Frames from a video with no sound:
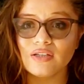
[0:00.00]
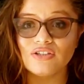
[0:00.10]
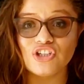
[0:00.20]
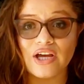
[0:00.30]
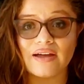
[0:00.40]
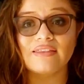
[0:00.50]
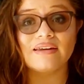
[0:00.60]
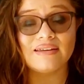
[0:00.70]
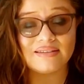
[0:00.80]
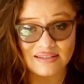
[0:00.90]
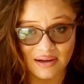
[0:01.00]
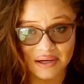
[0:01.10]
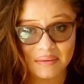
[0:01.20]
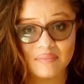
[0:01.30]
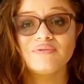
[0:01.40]
Jack that it's
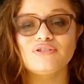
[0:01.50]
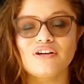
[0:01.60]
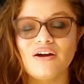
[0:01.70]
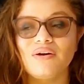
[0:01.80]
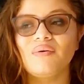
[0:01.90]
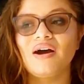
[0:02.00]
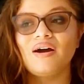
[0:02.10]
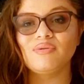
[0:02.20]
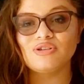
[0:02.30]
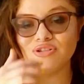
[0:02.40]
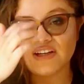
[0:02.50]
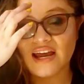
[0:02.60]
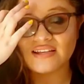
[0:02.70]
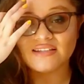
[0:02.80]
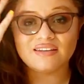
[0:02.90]
time. So
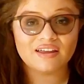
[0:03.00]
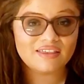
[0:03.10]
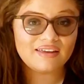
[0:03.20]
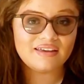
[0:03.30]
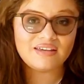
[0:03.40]
Jack is in the nothing.